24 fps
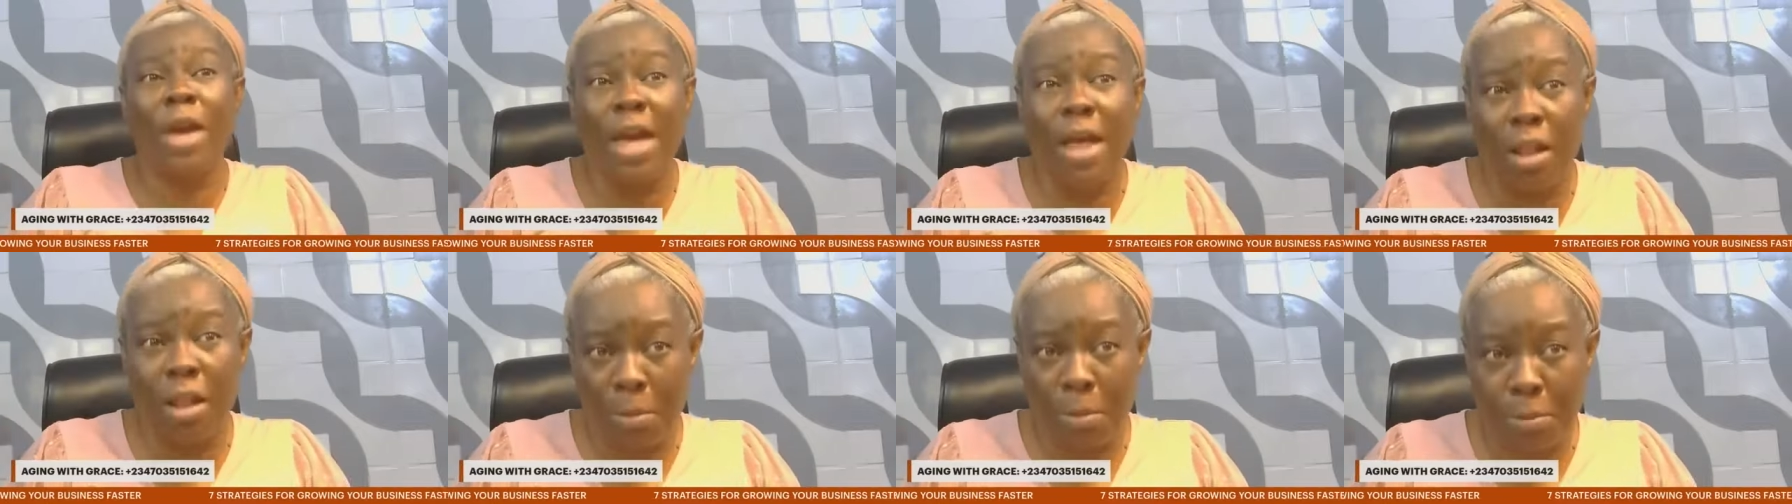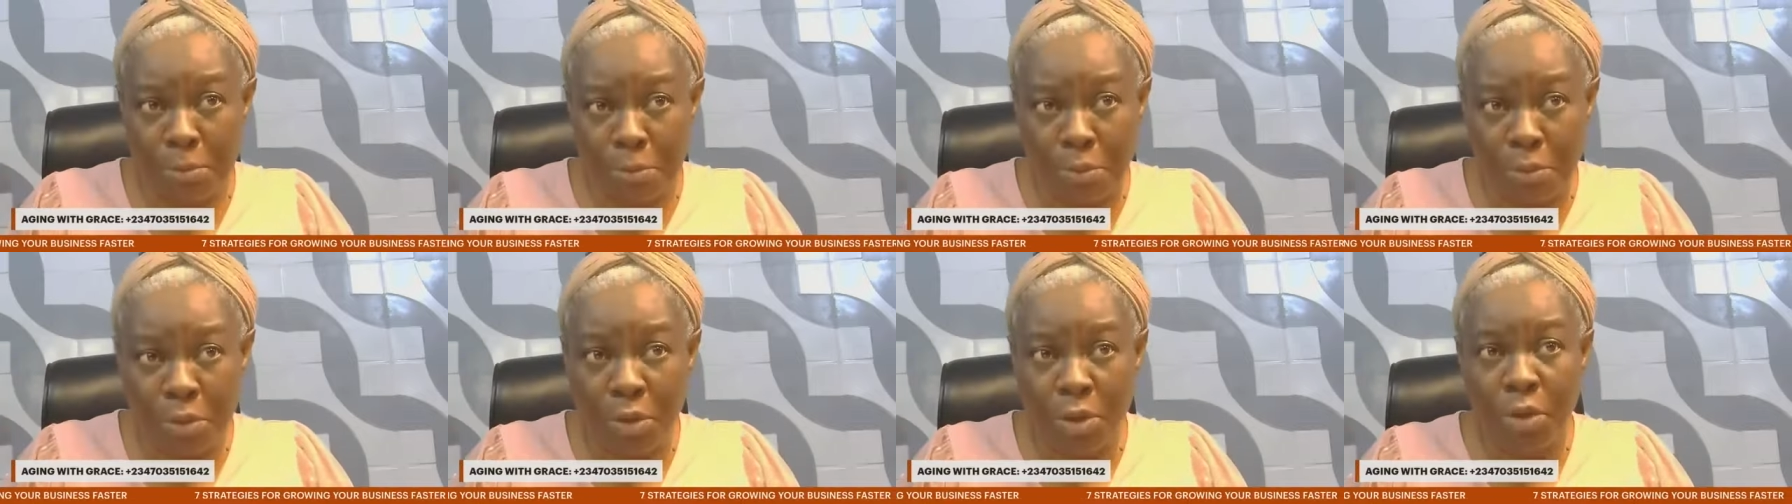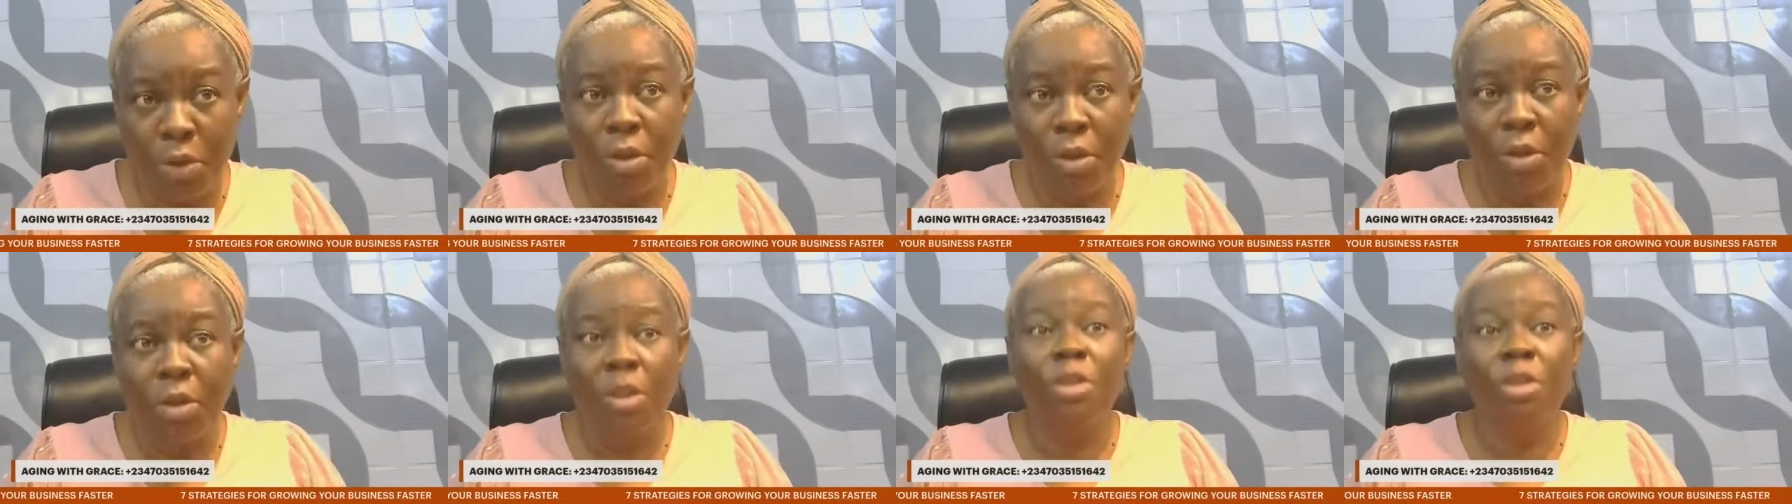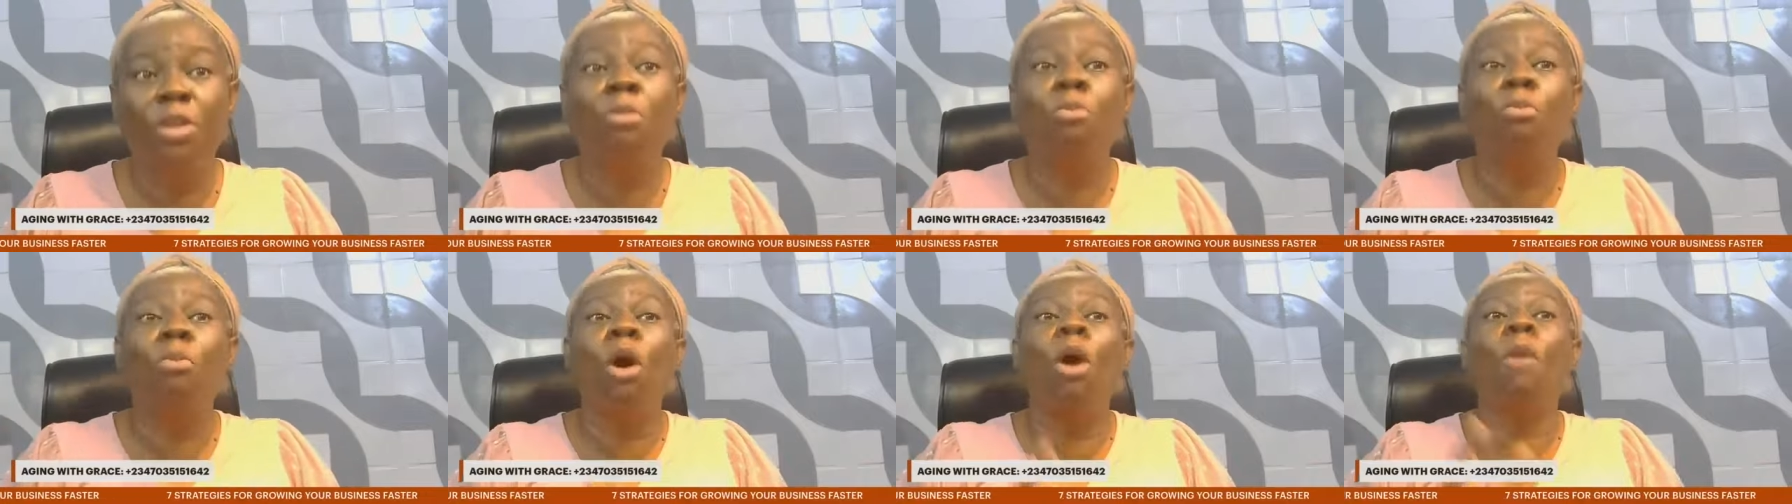help,
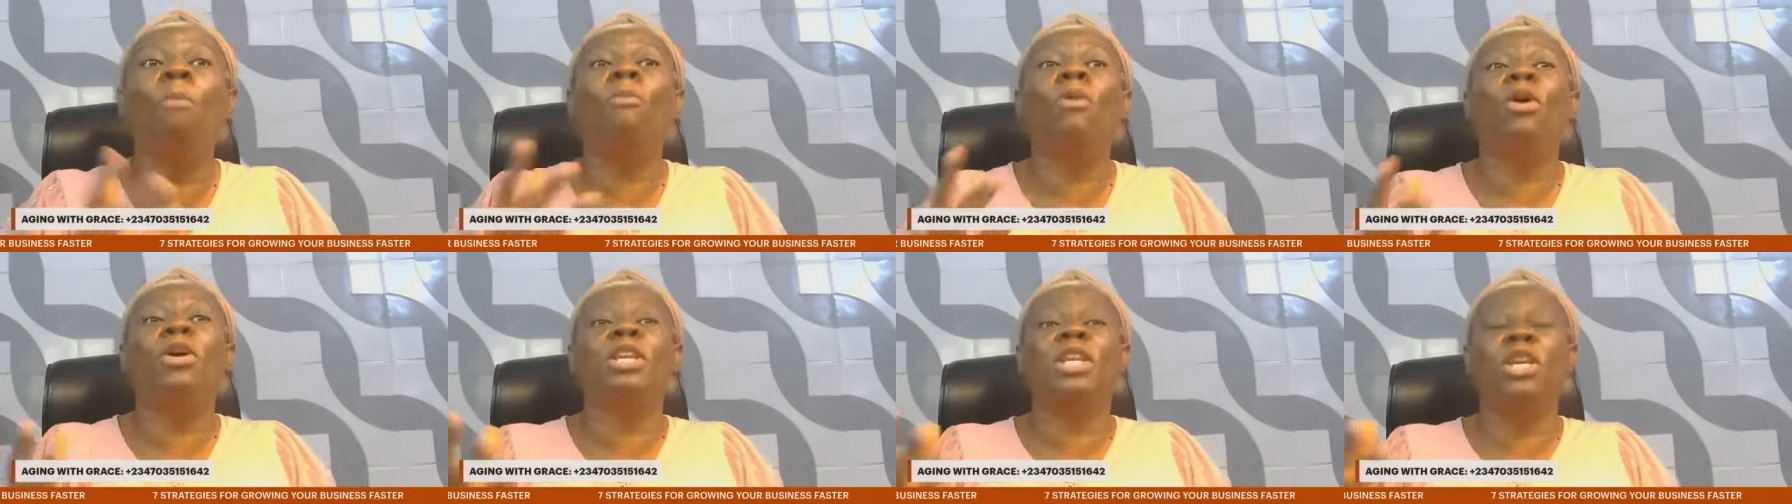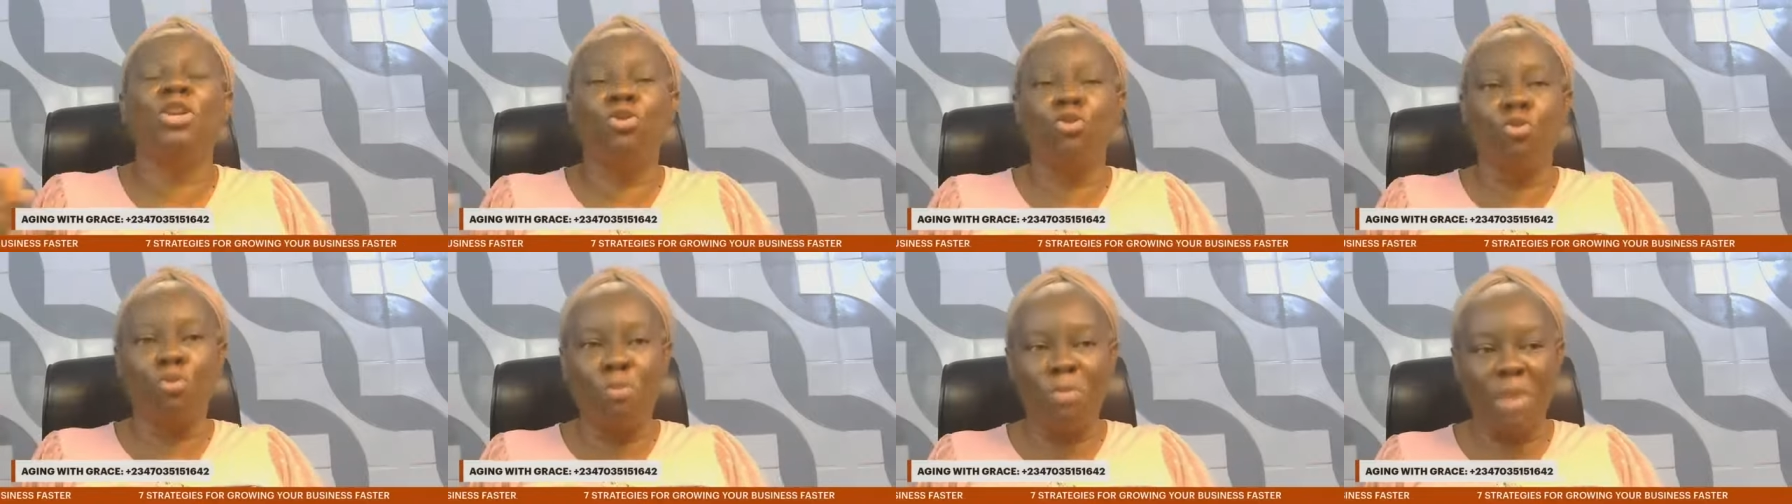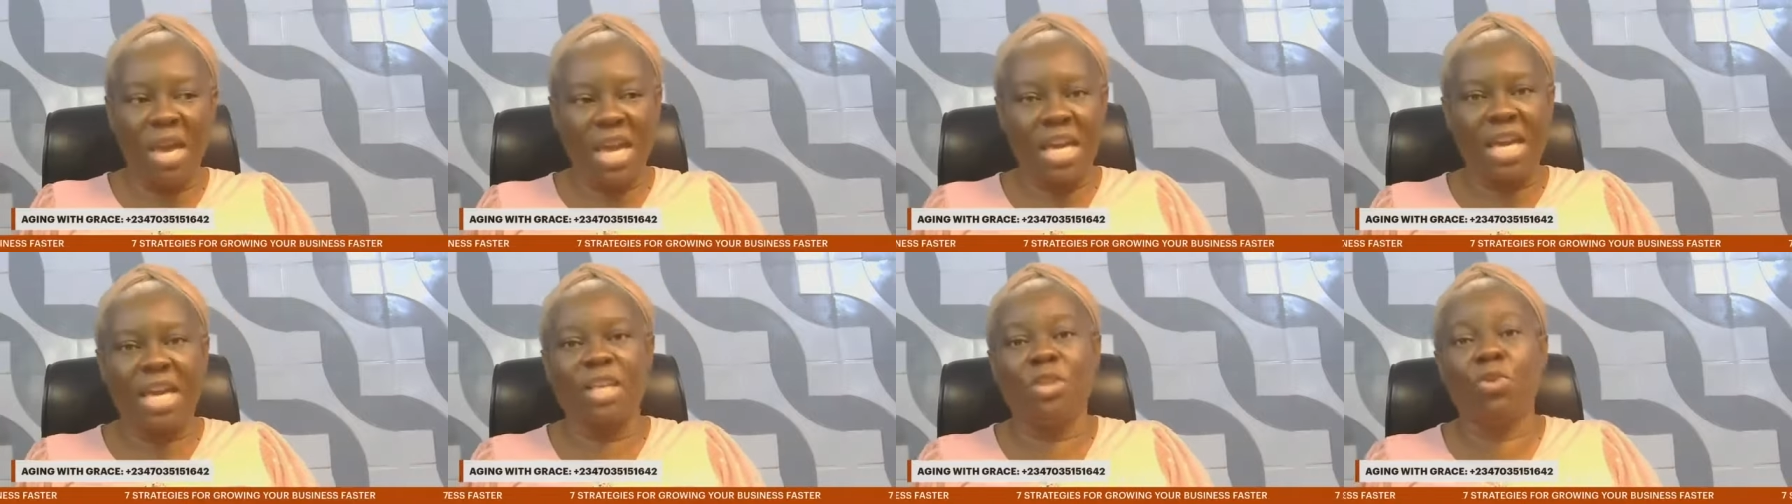the more money you make.